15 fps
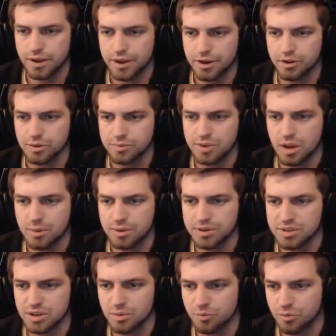I hear them coming
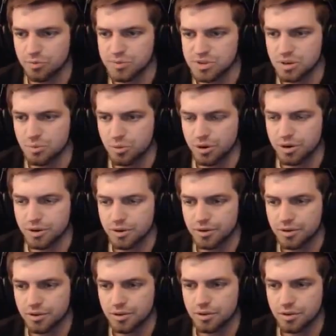some from somewhere.
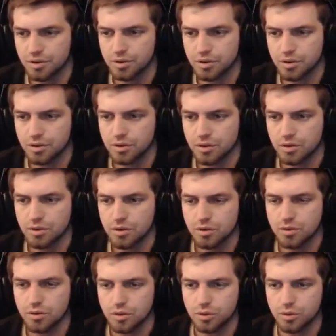
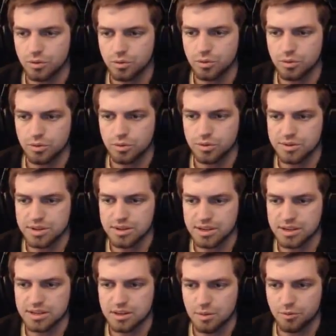Ooh,
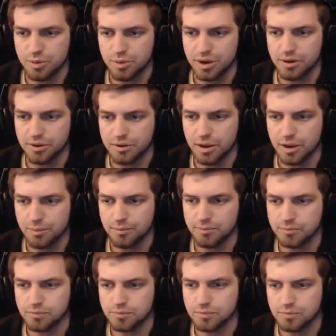sounds like he's coming from here. Yep.
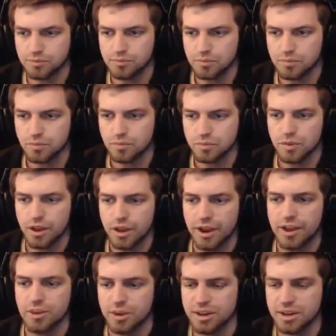There. I
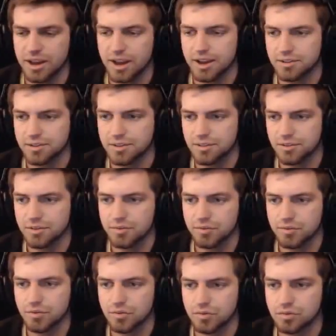got the big guy.
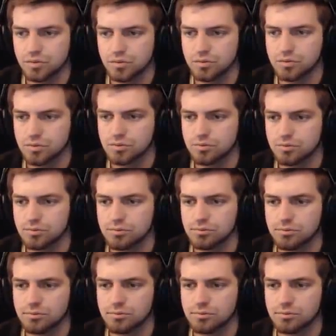All right.